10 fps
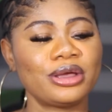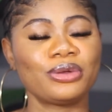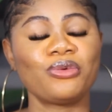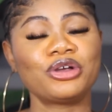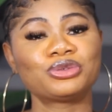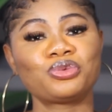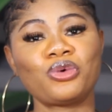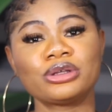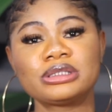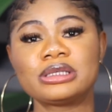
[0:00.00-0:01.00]
tell you
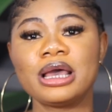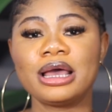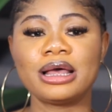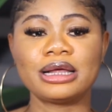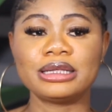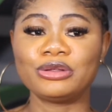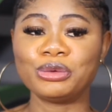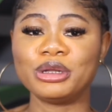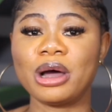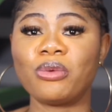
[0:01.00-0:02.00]
once, and they
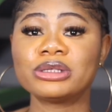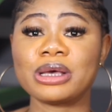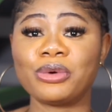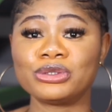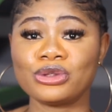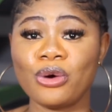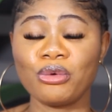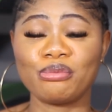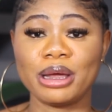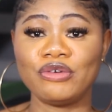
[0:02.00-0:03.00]
told me that once I was
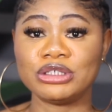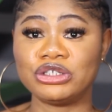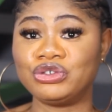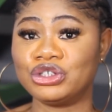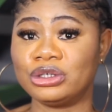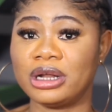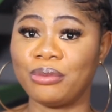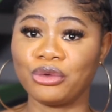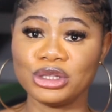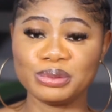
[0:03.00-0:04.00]
done with my registration,
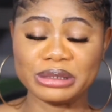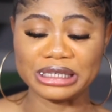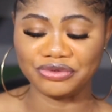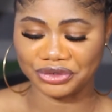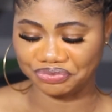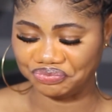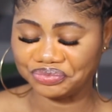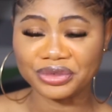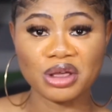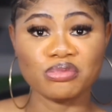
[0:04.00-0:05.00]
that I'm going to be leaving.
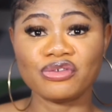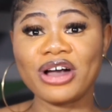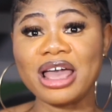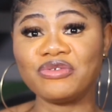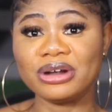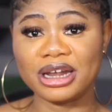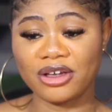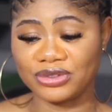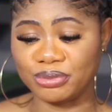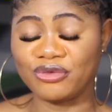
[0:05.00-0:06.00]
Before I even
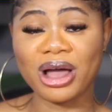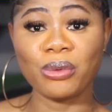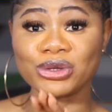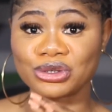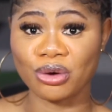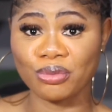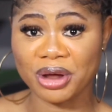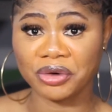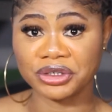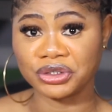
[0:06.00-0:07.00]
left, before I was done with
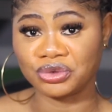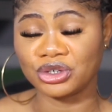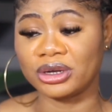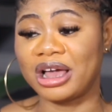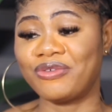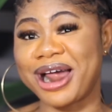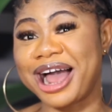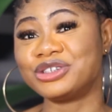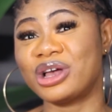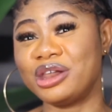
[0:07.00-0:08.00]
my registration, they have
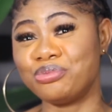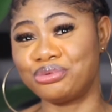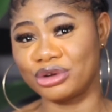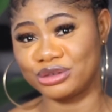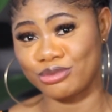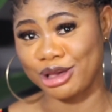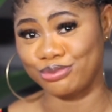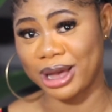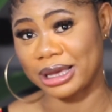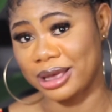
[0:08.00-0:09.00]
actually brought my
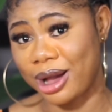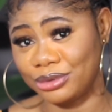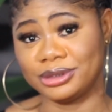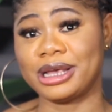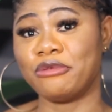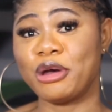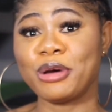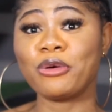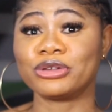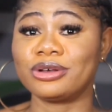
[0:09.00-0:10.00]
bag outside. My
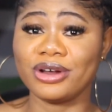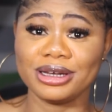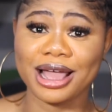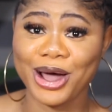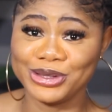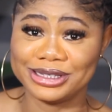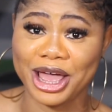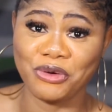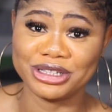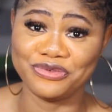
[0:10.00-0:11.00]
bag was already
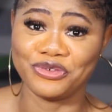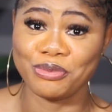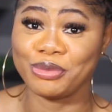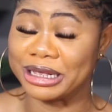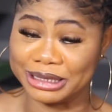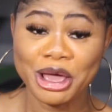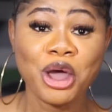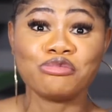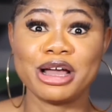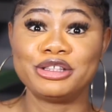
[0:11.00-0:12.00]
outside waiting for me. I think
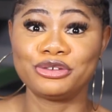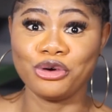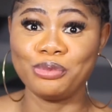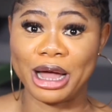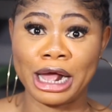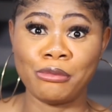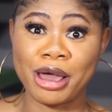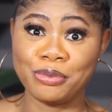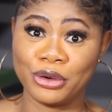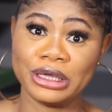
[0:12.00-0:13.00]
my school bag and
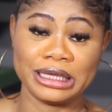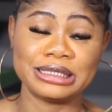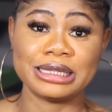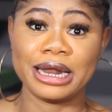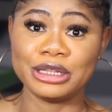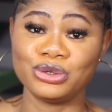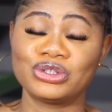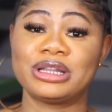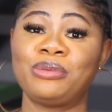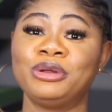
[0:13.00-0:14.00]
my bucket that I
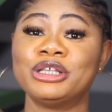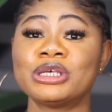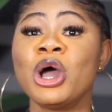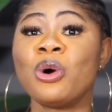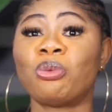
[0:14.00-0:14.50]
took to that place